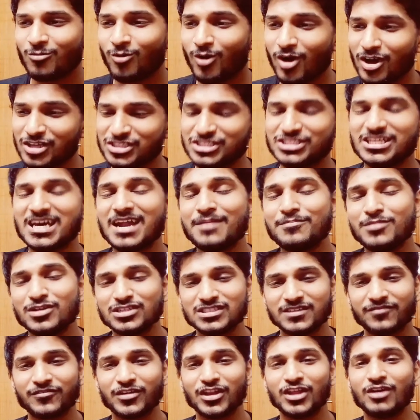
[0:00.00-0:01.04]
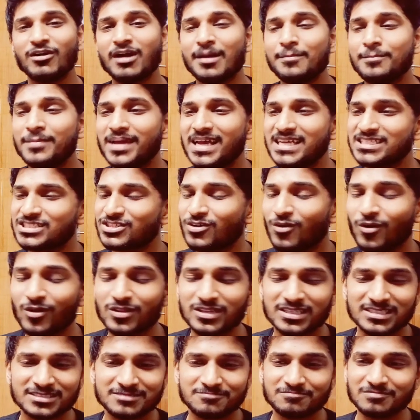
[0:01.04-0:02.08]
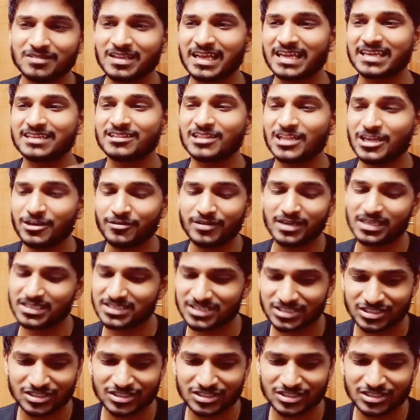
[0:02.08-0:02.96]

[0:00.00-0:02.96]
watch their music video, I miss all the, like, lyrics.